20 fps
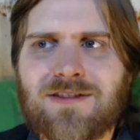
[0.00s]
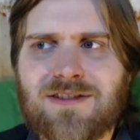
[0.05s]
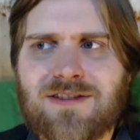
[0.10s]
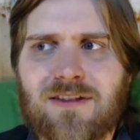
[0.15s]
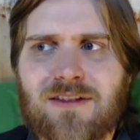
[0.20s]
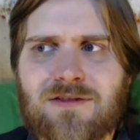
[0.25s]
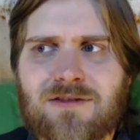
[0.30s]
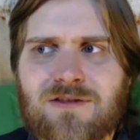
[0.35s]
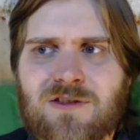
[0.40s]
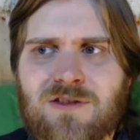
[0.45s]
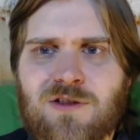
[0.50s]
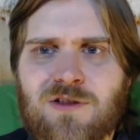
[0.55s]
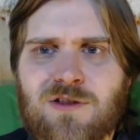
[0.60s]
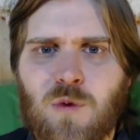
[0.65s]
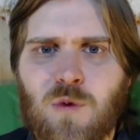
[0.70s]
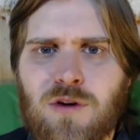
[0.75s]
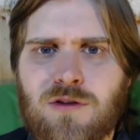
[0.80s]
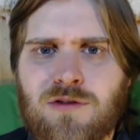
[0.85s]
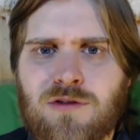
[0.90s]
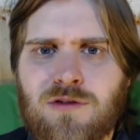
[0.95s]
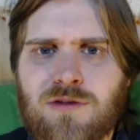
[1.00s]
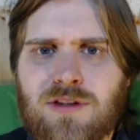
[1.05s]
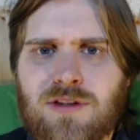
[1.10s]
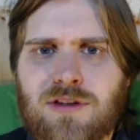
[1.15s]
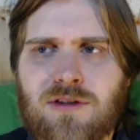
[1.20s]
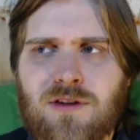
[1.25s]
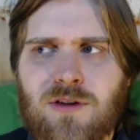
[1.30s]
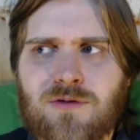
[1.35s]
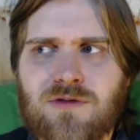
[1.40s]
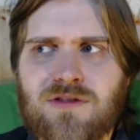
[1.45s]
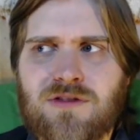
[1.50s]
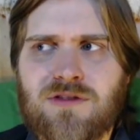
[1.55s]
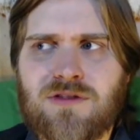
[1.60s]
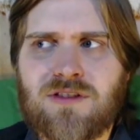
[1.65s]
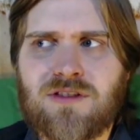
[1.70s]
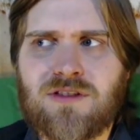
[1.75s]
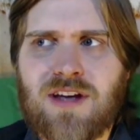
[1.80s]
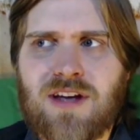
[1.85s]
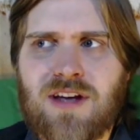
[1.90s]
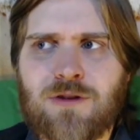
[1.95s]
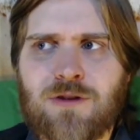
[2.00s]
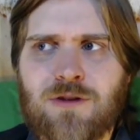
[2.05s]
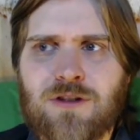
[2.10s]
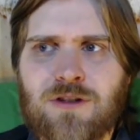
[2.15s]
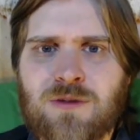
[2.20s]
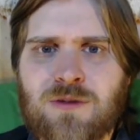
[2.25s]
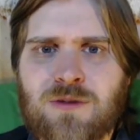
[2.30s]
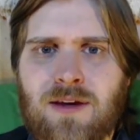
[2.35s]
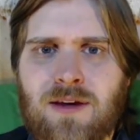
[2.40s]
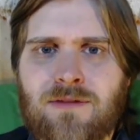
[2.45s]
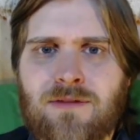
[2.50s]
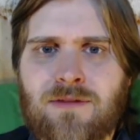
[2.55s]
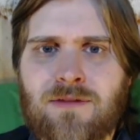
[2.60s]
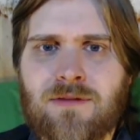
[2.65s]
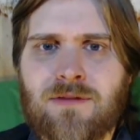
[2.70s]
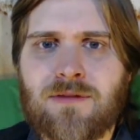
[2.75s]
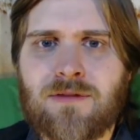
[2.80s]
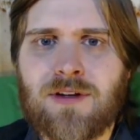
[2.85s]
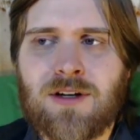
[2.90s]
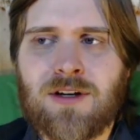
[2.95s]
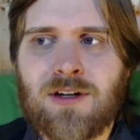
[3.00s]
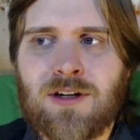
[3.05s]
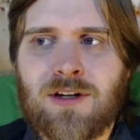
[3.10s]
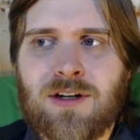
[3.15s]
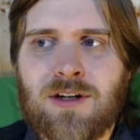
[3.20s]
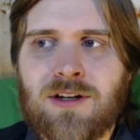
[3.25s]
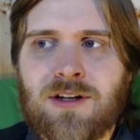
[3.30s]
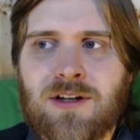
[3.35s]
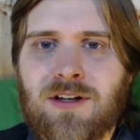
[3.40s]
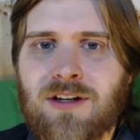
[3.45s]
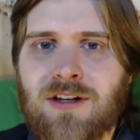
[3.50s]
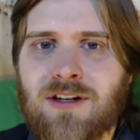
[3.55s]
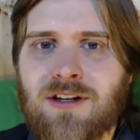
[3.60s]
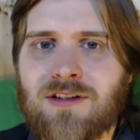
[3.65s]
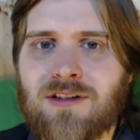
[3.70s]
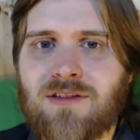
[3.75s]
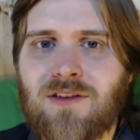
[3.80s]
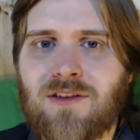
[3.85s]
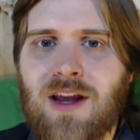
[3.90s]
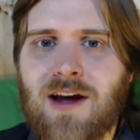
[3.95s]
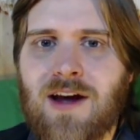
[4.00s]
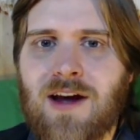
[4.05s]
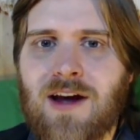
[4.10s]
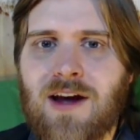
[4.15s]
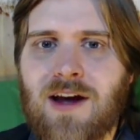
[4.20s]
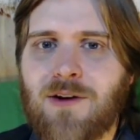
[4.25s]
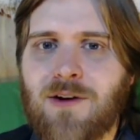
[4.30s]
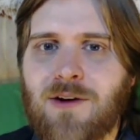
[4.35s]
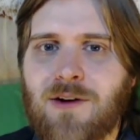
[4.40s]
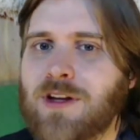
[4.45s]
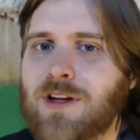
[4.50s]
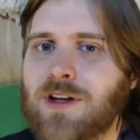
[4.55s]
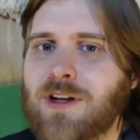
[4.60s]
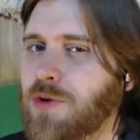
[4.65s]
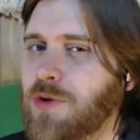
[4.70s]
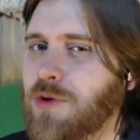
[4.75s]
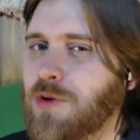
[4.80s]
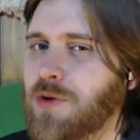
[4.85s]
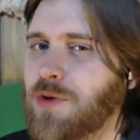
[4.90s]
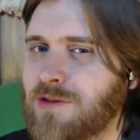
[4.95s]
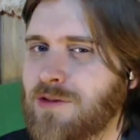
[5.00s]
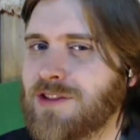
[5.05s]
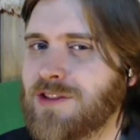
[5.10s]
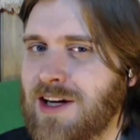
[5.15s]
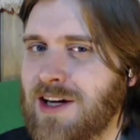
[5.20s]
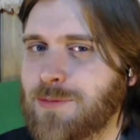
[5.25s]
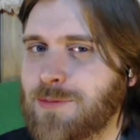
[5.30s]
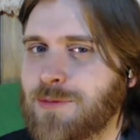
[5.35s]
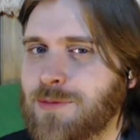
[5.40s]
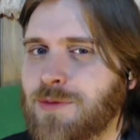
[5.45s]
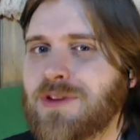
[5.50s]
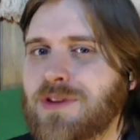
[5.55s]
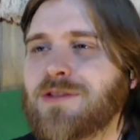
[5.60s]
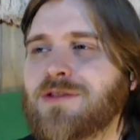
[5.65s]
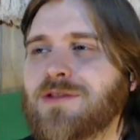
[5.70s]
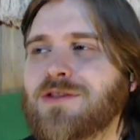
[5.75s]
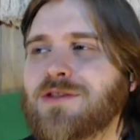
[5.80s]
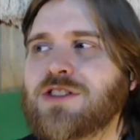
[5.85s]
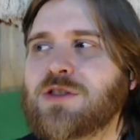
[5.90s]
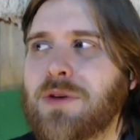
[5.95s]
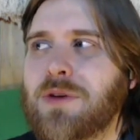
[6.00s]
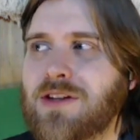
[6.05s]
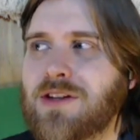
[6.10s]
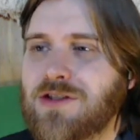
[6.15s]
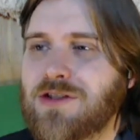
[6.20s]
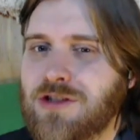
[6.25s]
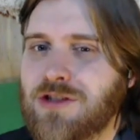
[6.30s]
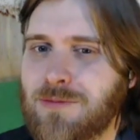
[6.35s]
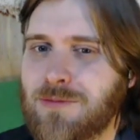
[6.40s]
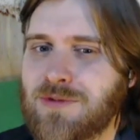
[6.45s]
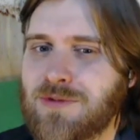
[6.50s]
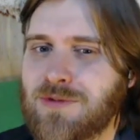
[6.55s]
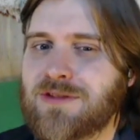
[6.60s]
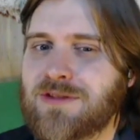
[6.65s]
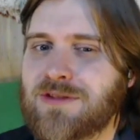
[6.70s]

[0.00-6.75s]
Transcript: the squirrel goes to outer space. Because not only is it prehistoric times, but there's spaceships.